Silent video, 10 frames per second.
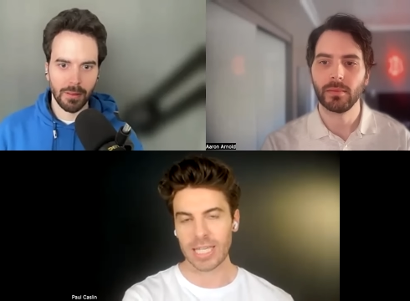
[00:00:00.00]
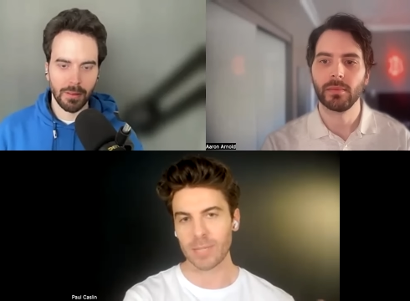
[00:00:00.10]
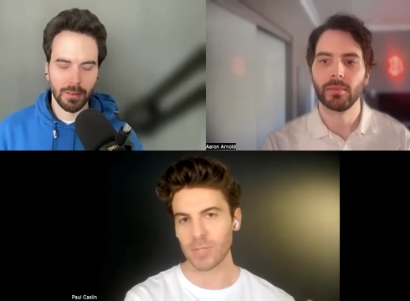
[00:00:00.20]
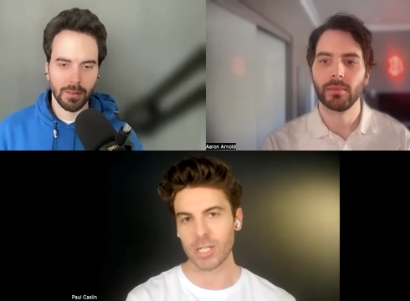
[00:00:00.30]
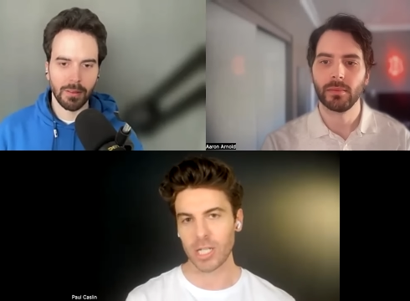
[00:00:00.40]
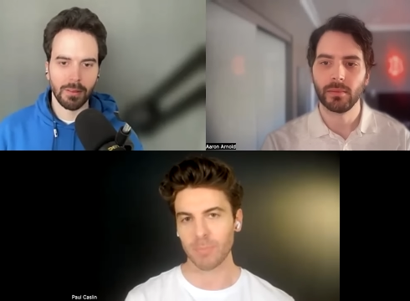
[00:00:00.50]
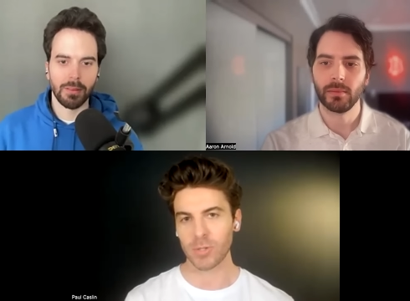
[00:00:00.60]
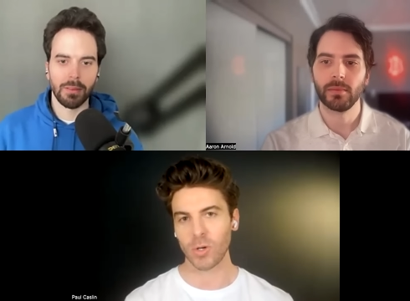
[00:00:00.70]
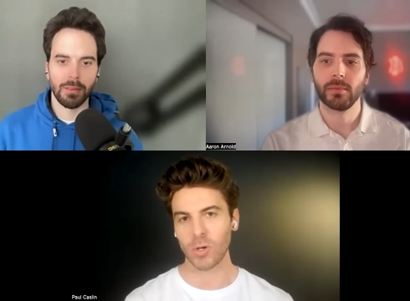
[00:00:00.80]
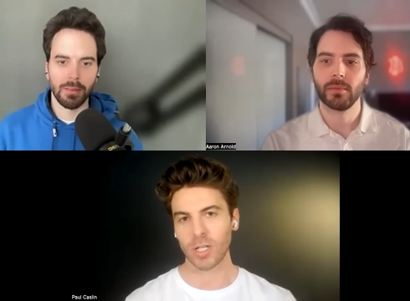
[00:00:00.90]
Speaker 1: themes in each
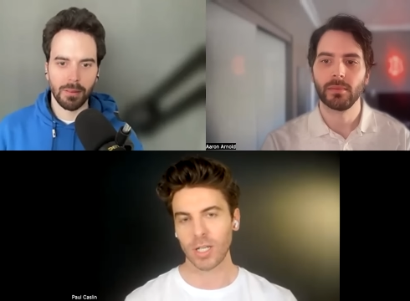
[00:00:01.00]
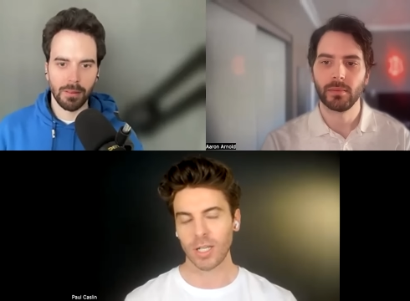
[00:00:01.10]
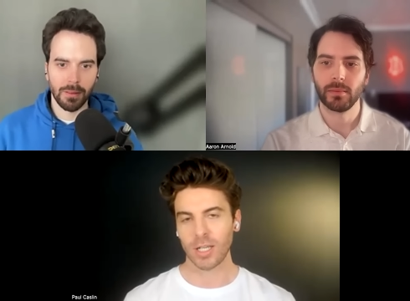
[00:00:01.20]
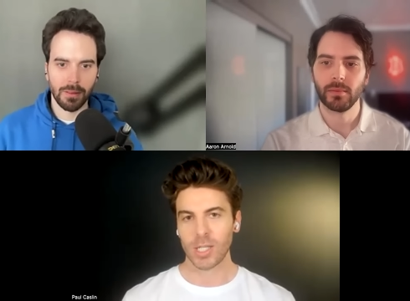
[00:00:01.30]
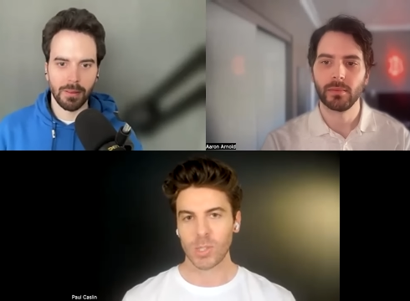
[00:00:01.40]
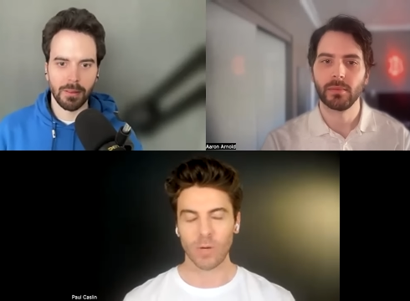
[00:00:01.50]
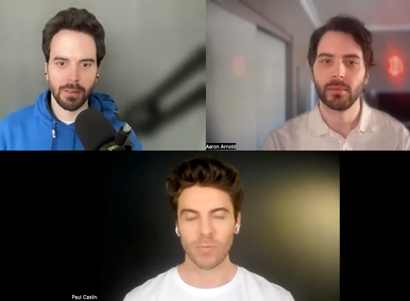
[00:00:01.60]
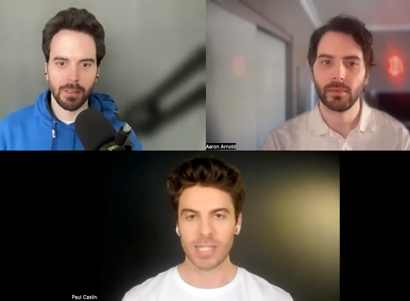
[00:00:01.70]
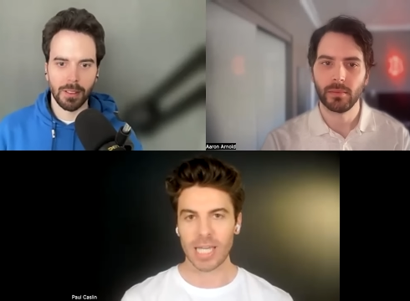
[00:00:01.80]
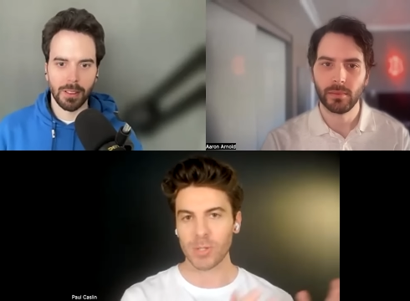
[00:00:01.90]
episode. So
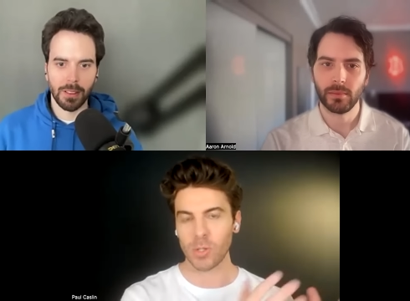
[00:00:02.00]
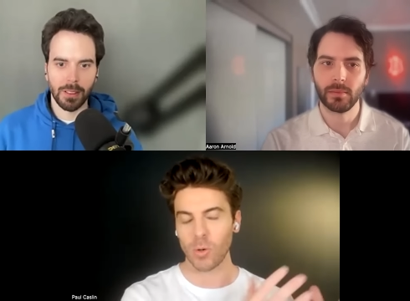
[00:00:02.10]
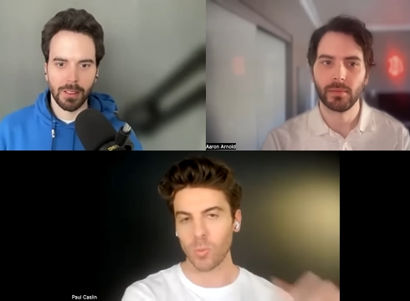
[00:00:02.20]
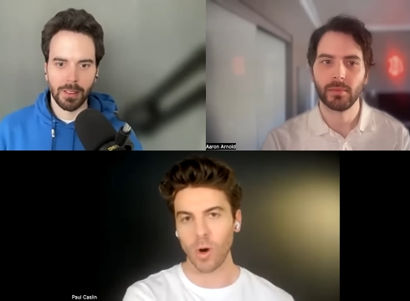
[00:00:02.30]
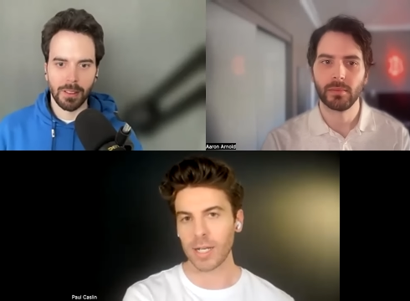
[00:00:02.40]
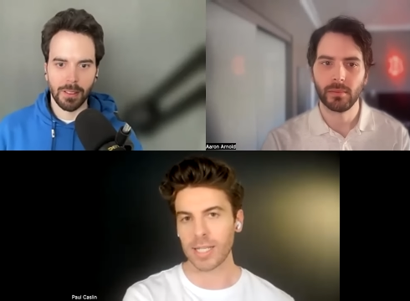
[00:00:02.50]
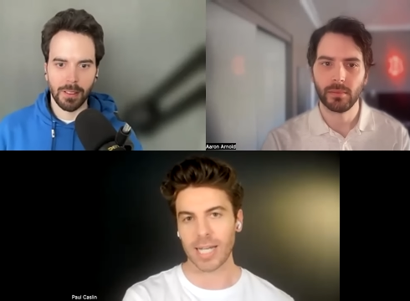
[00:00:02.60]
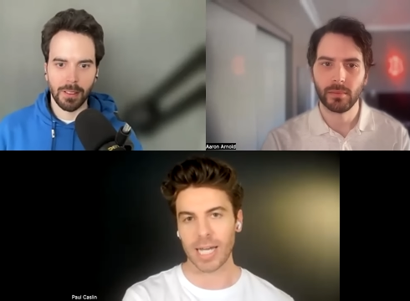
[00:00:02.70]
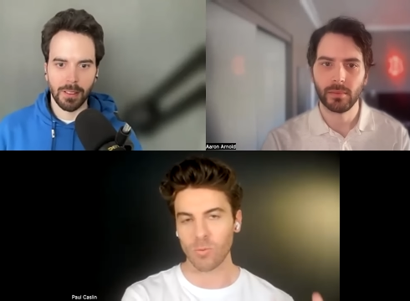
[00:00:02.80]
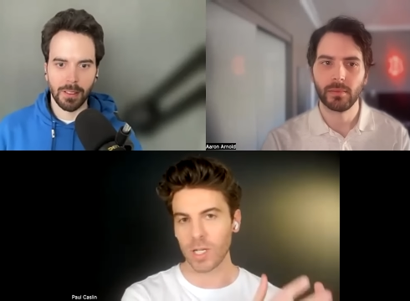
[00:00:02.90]
obviously, episode one is
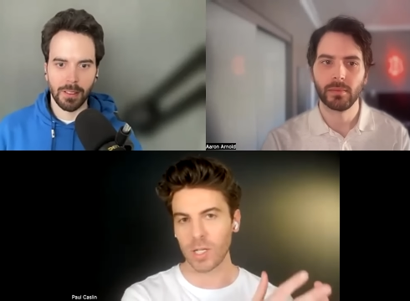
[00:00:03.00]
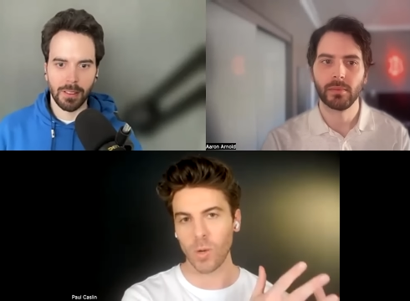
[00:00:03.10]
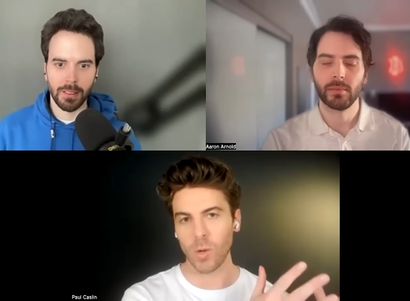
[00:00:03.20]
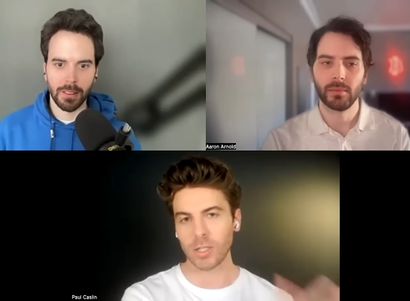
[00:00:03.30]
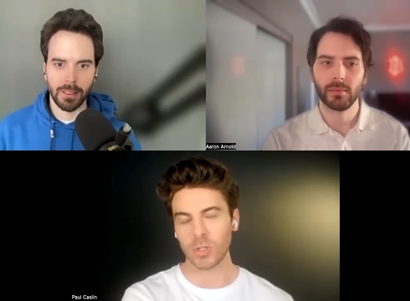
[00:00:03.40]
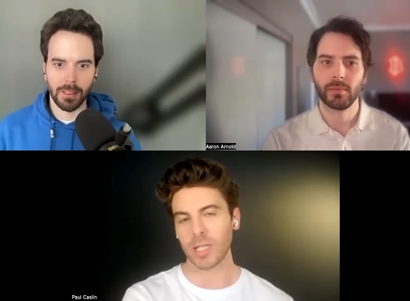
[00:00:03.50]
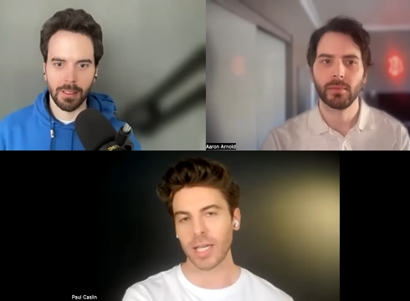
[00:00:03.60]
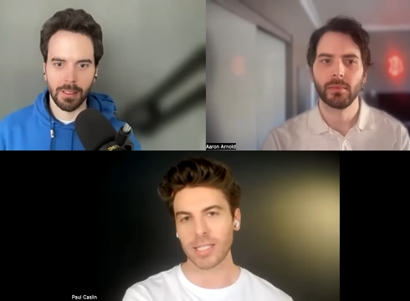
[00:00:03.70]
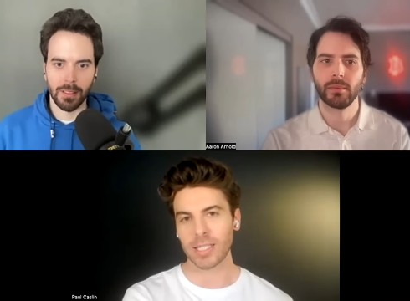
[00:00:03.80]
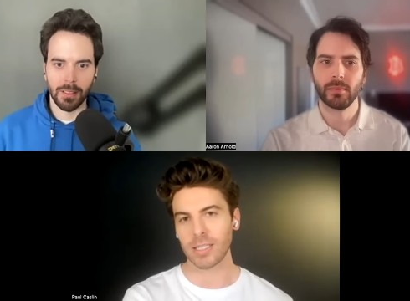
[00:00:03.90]
kind of real world use
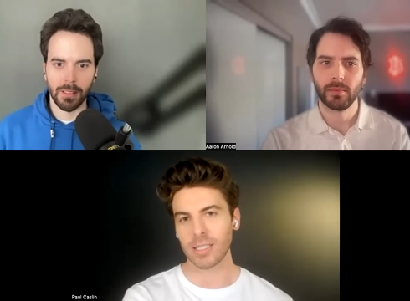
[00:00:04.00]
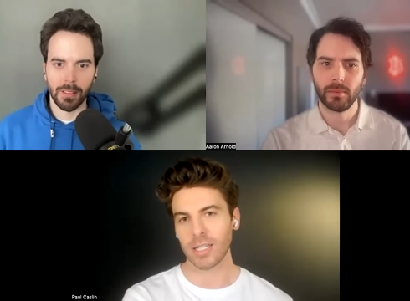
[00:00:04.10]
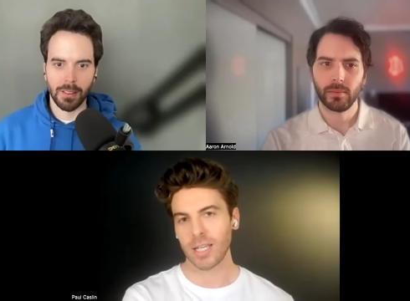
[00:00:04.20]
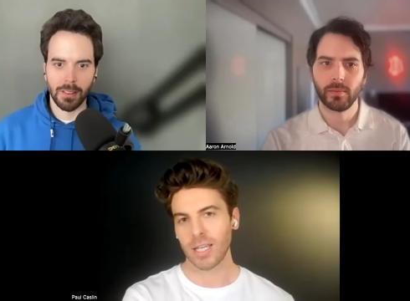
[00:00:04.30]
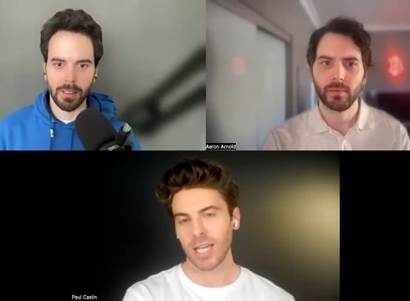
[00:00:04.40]
cases.